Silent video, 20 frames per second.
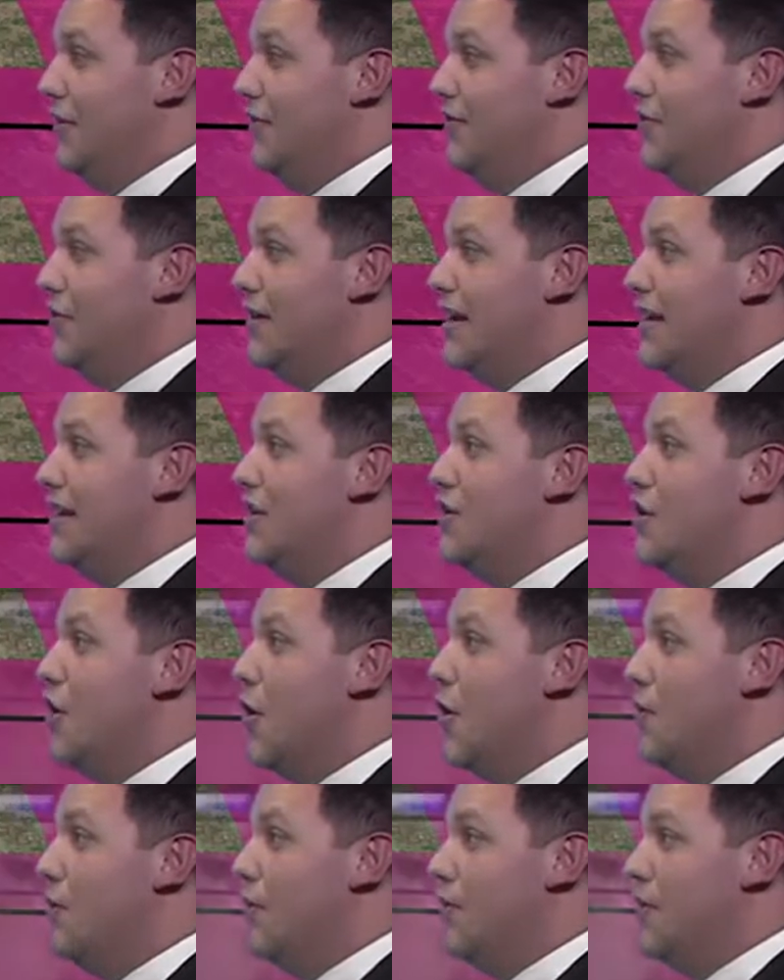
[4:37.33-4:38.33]
So again,
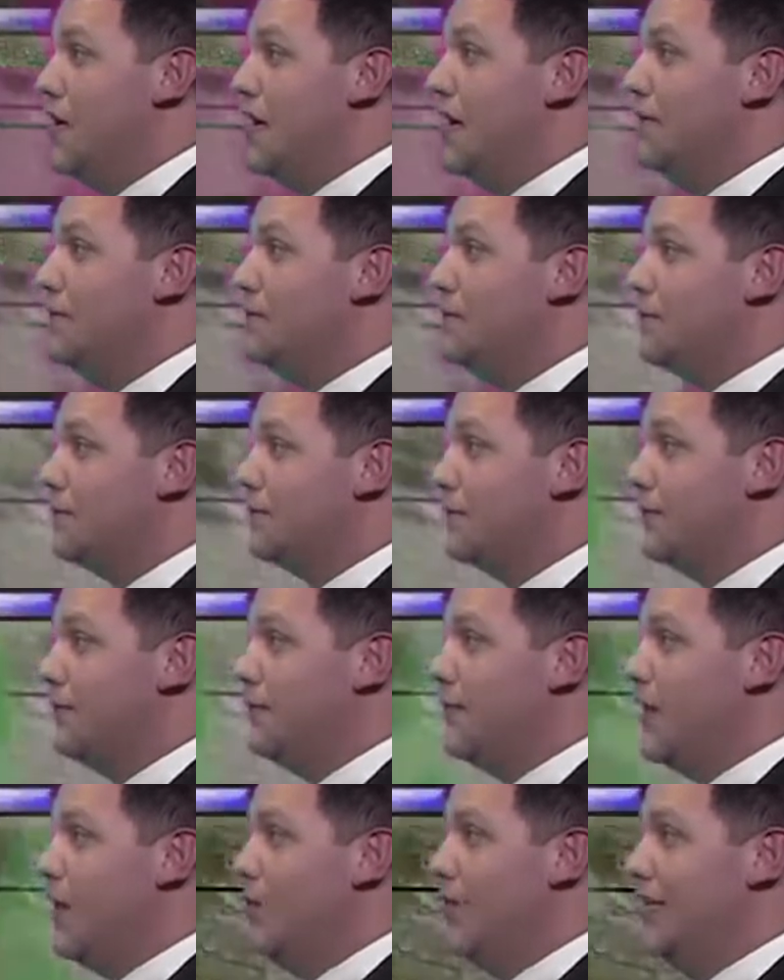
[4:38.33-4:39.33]
no burning
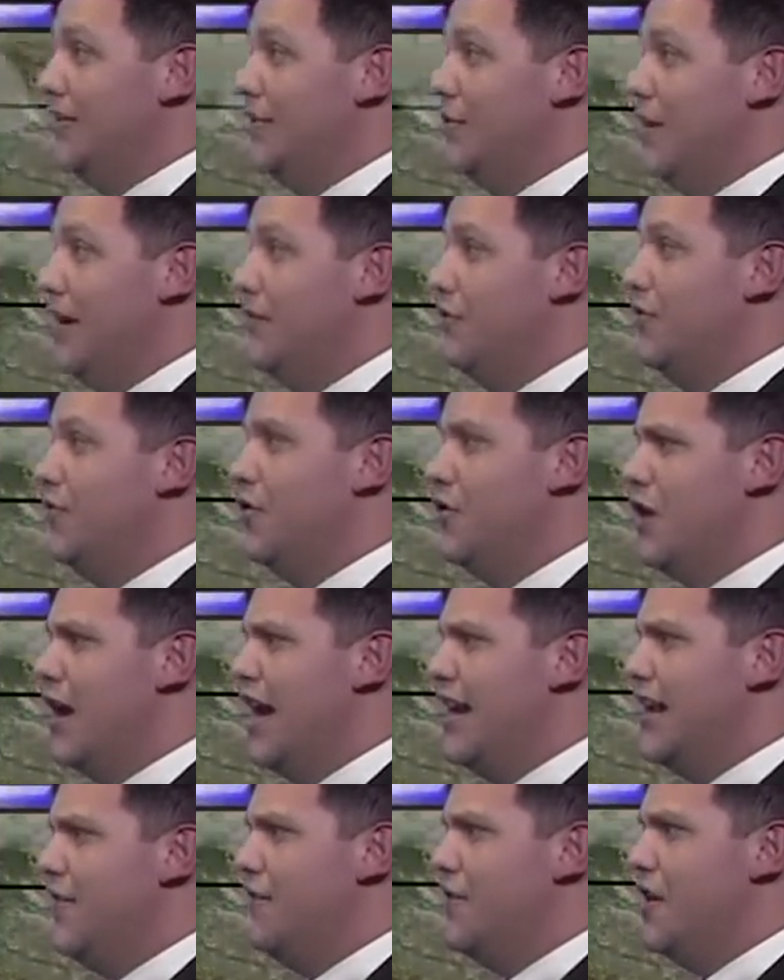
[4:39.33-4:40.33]
whatsoever. So on our high
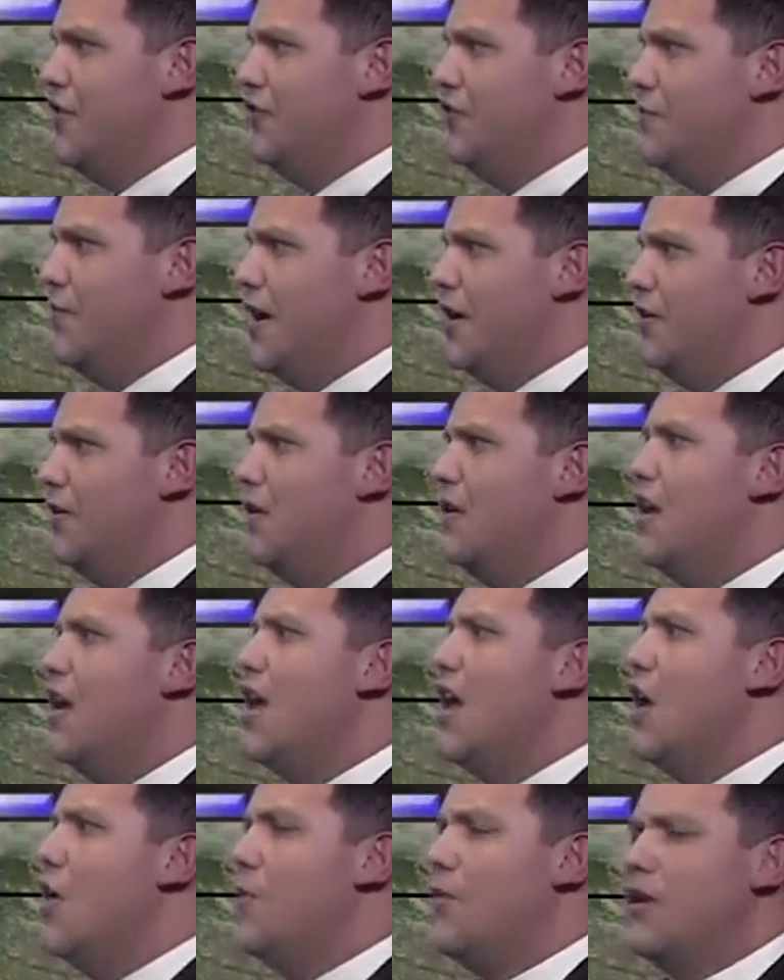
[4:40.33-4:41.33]
definition model,
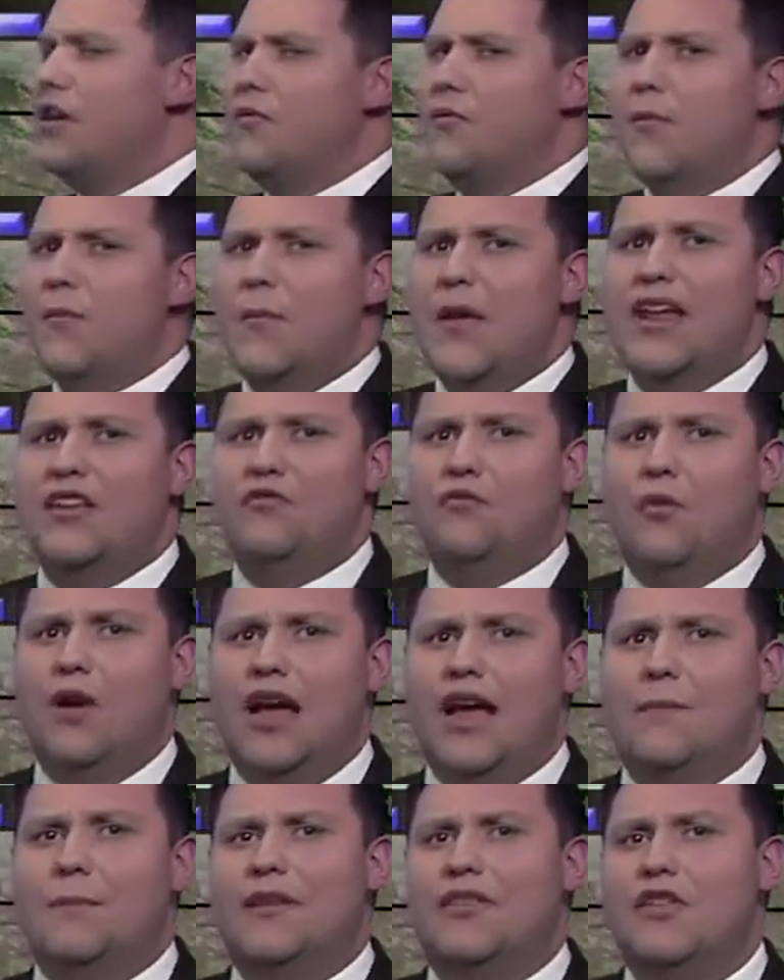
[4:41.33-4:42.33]
we're going to remain
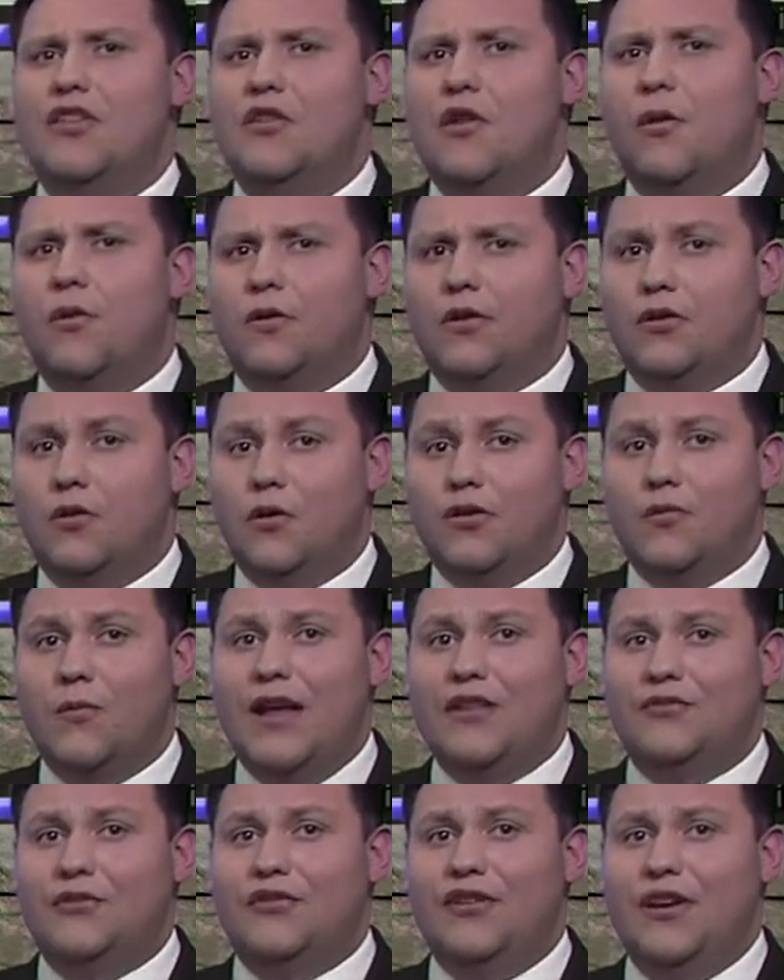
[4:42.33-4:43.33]
dry, but the
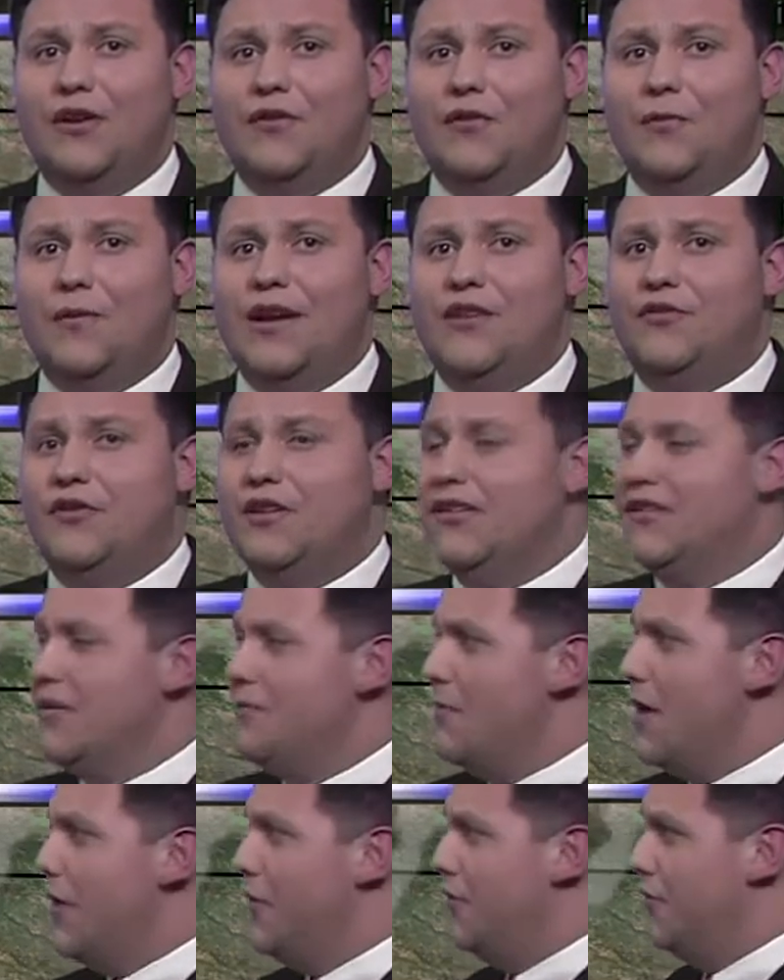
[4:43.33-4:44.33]
northwestern tier of the region, some
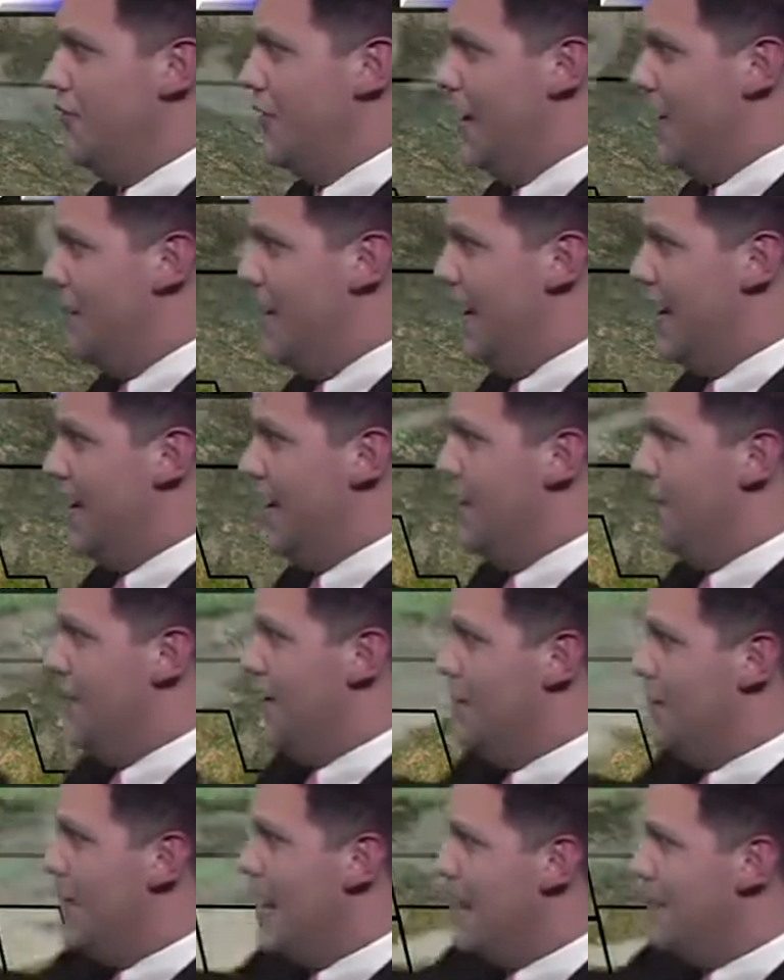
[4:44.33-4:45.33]
models are now picking up
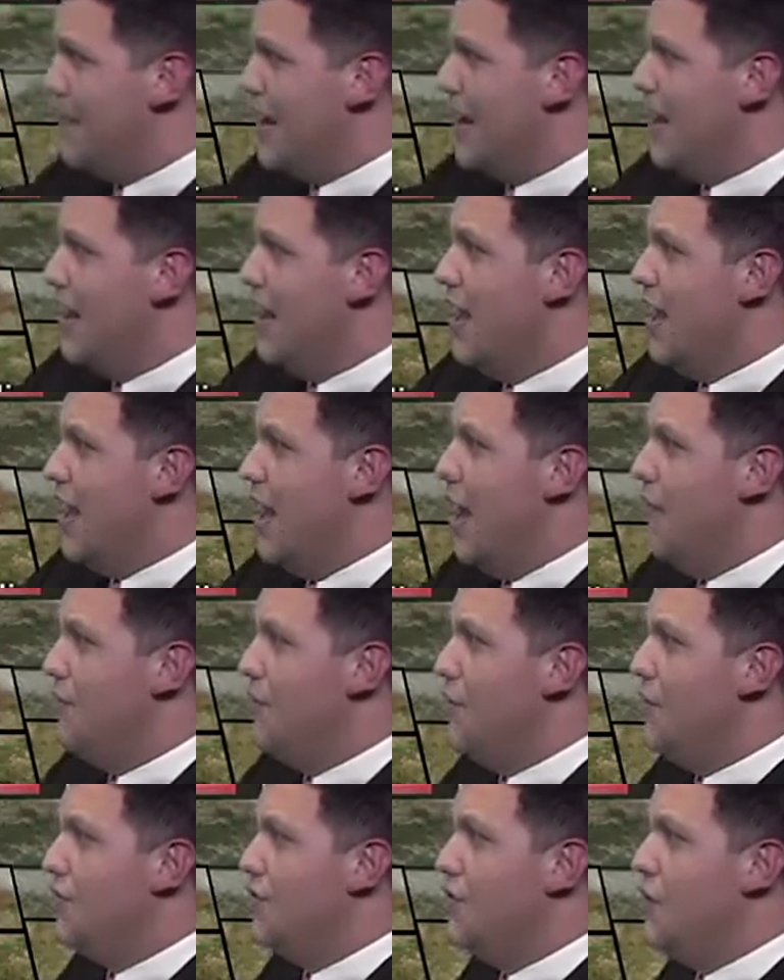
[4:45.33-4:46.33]
on maybe a
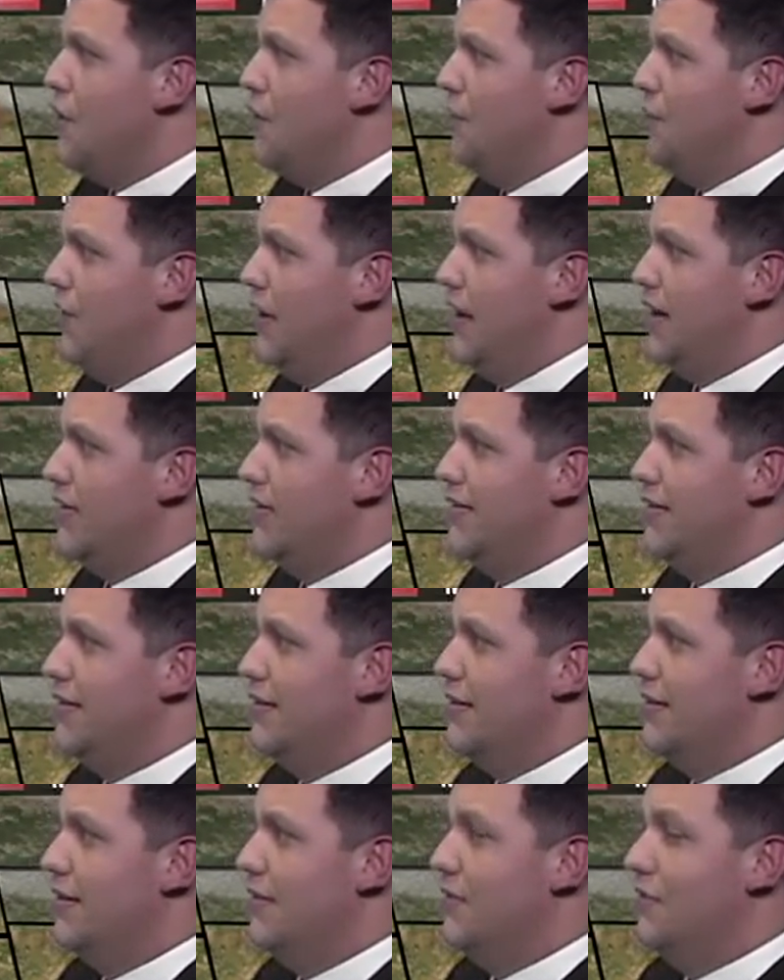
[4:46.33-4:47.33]
few snowflakes
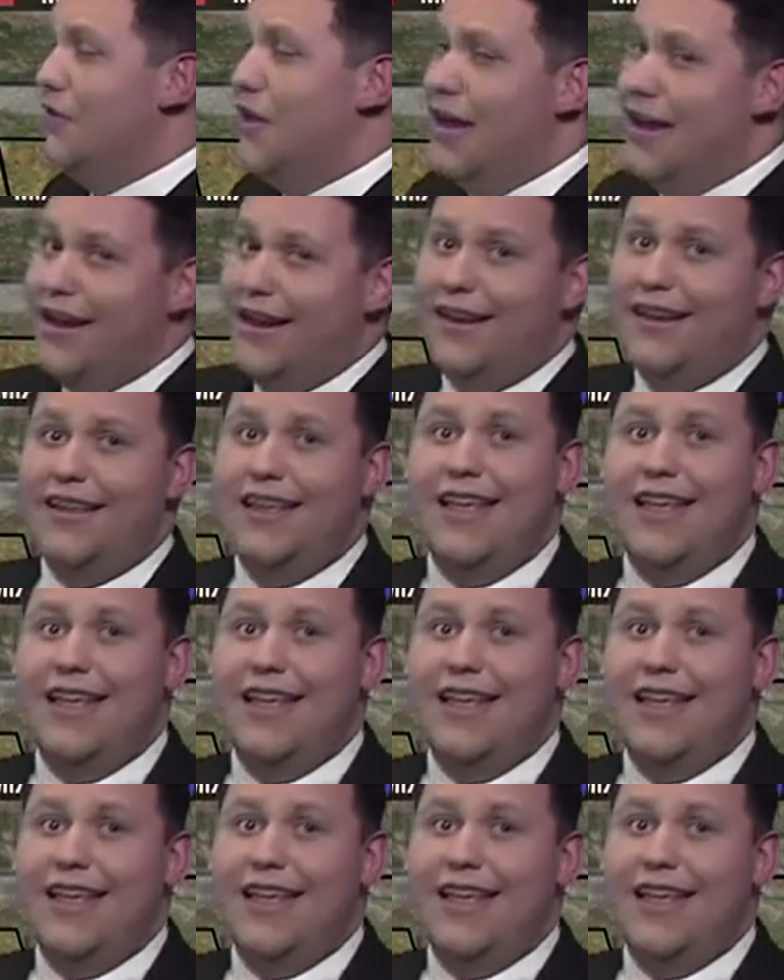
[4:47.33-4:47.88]
flying.